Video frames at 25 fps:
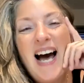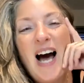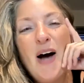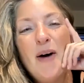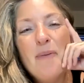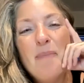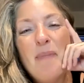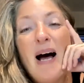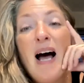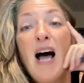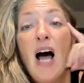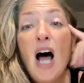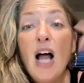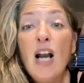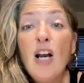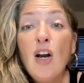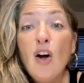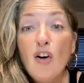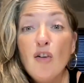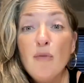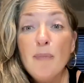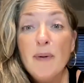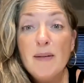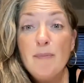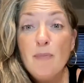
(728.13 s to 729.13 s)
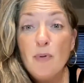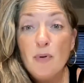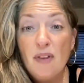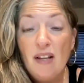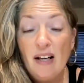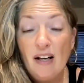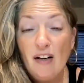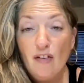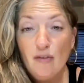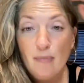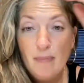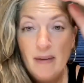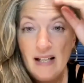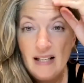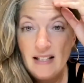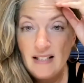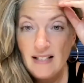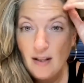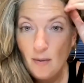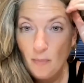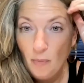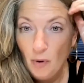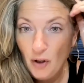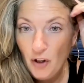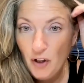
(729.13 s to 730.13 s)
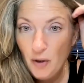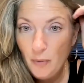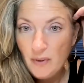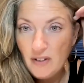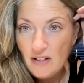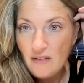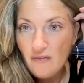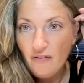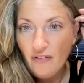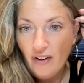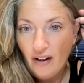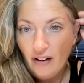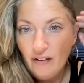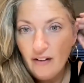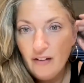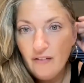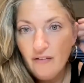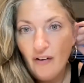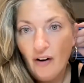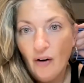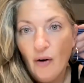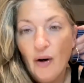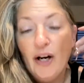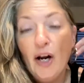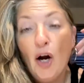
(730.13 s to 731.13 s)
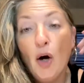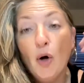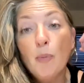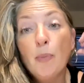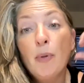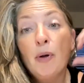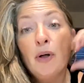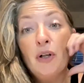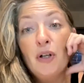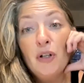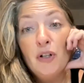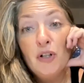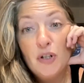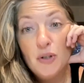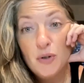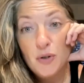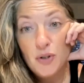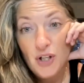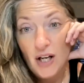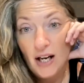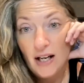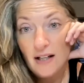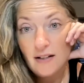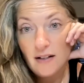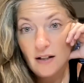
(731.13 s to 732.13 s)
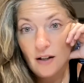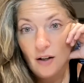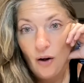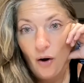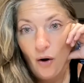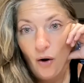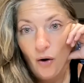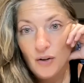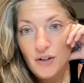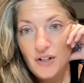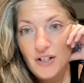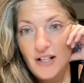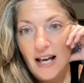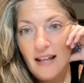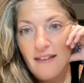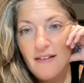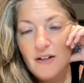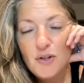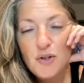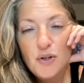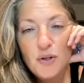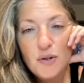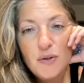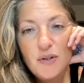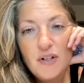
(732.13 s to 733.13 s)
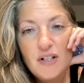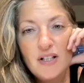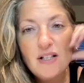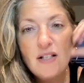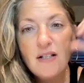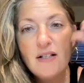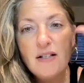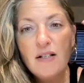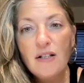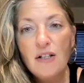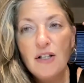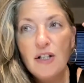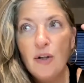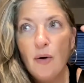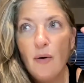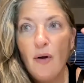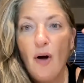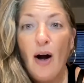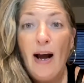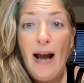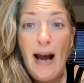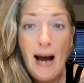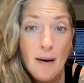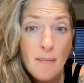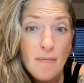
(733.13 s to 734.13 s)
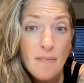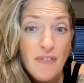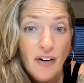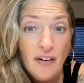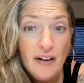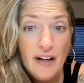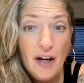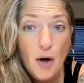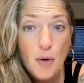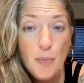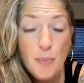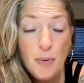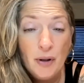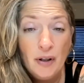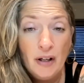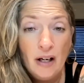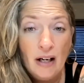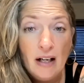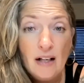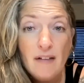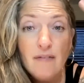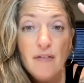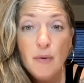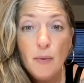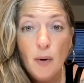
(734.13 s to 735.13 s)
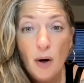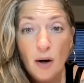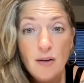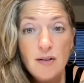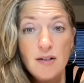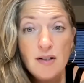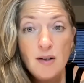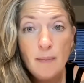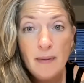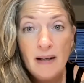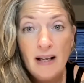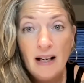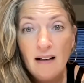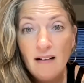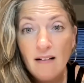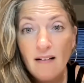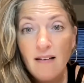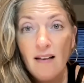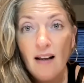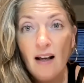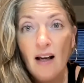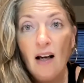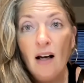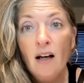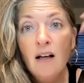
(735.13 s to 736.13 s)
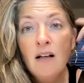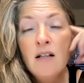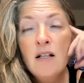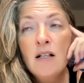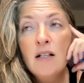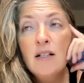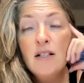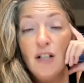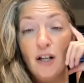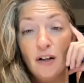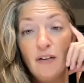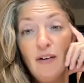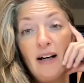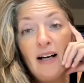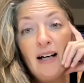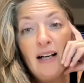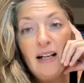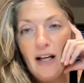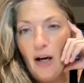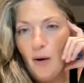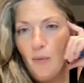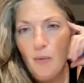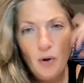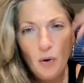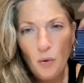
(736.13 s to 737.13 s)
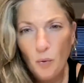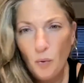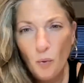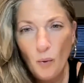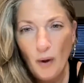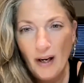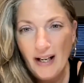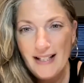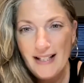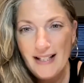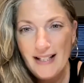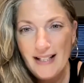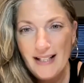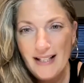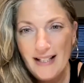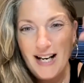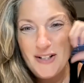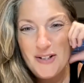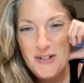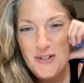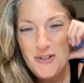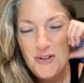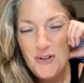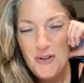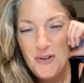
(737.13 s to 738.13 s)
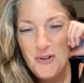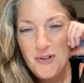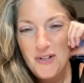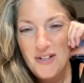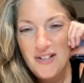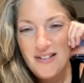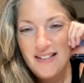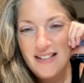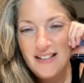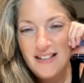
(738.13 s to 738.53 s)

A lot of people think of me as someone who is very, very open and who shares a lot. And the truth is, you know, I am very open. And if you ask me anything directly, I will always tell you the truth.